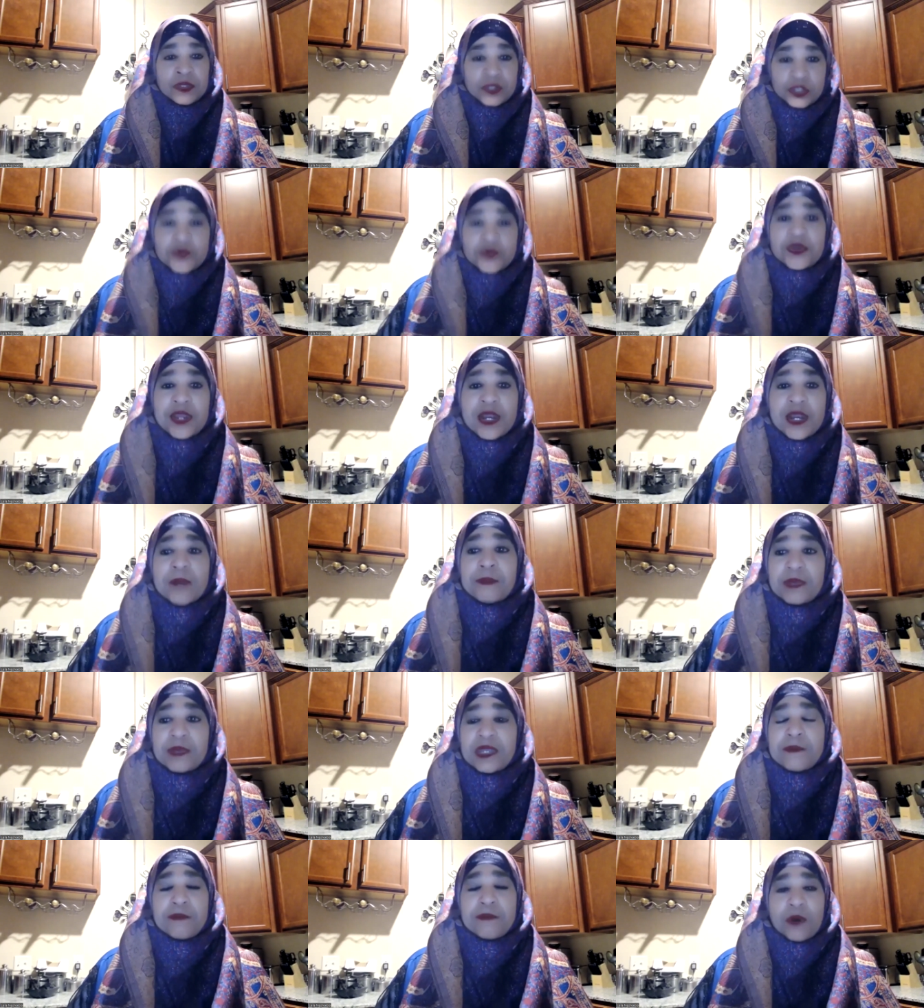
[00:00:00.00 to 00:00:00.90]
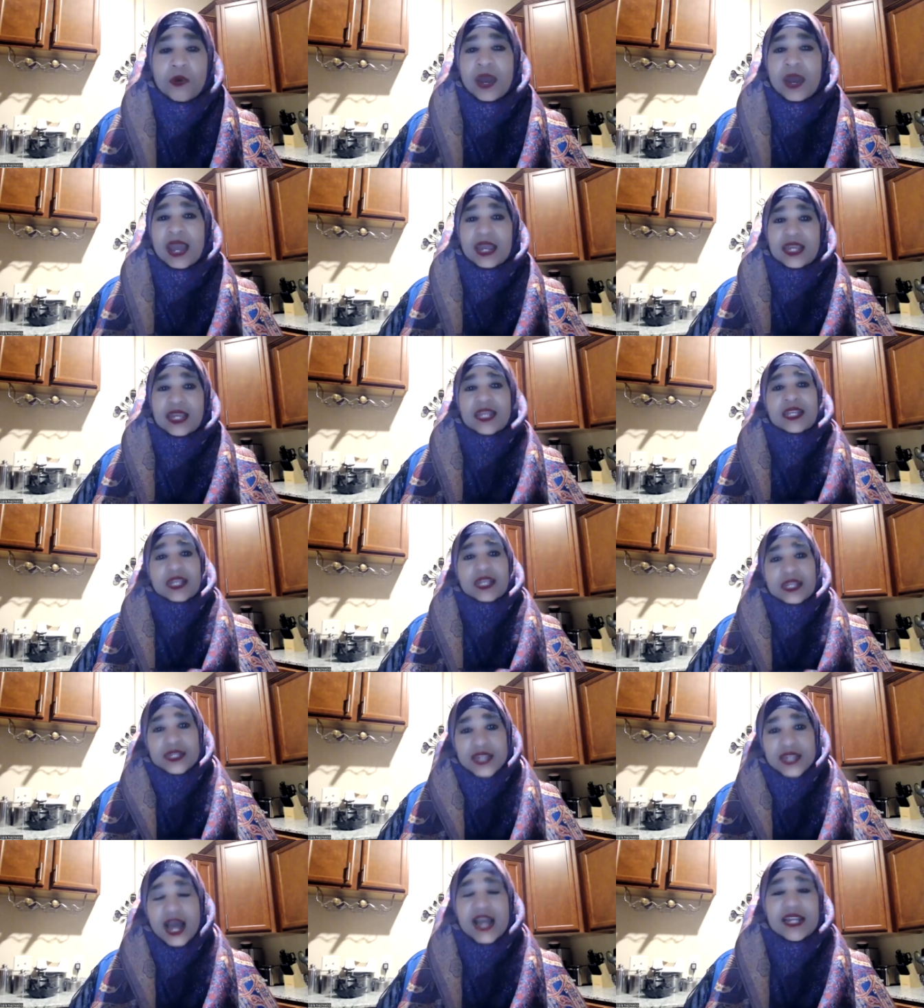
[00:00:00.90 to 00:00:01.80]
You hear people 80,
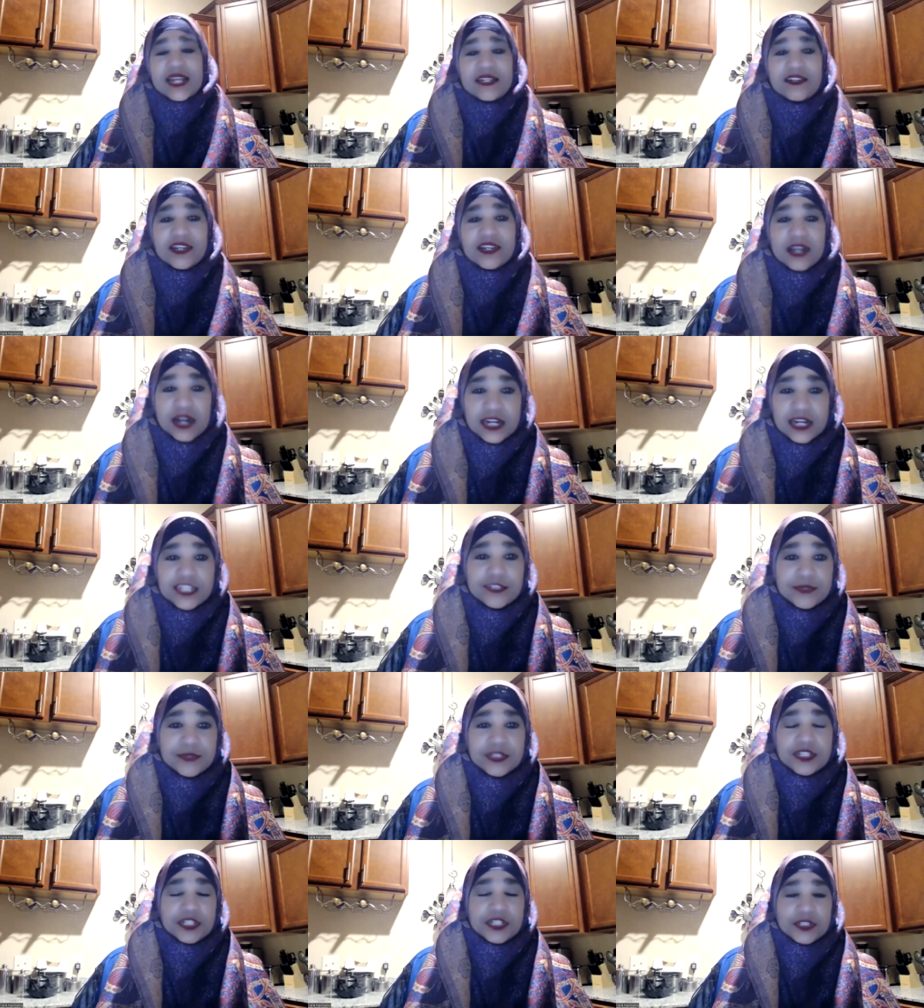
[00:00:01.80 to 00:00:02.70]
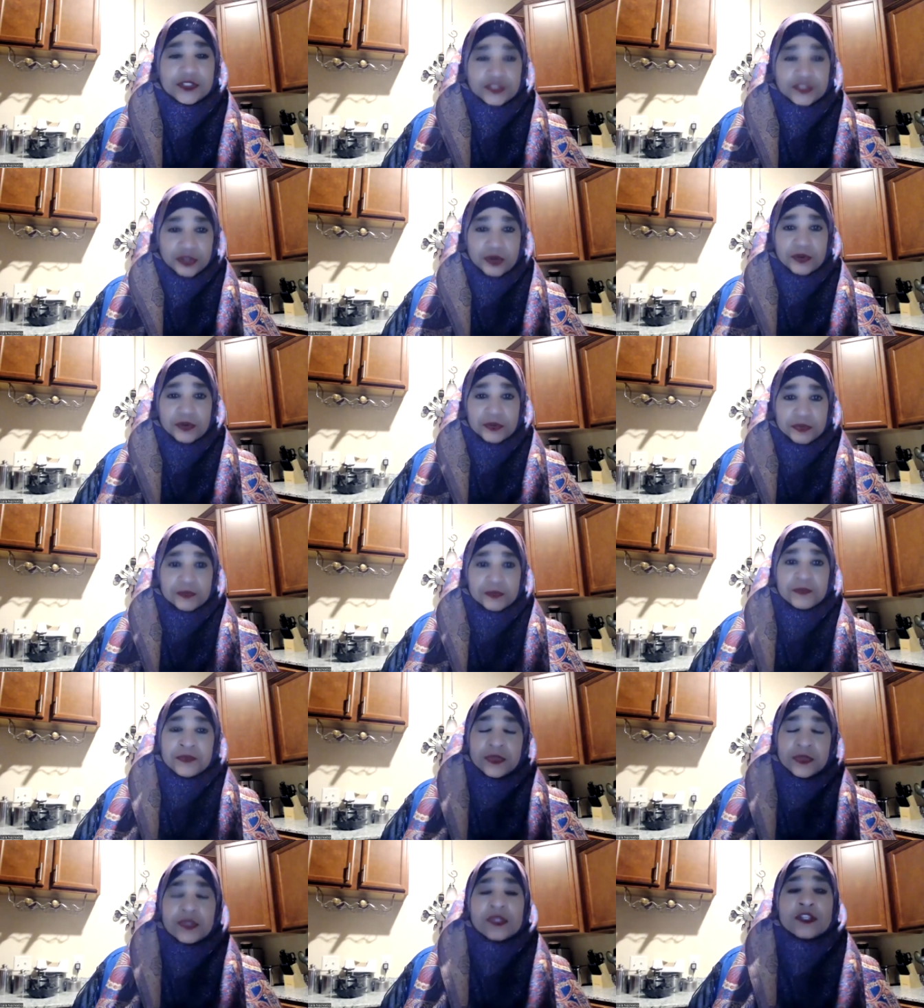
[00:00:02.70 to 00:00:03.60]
90, 100 years old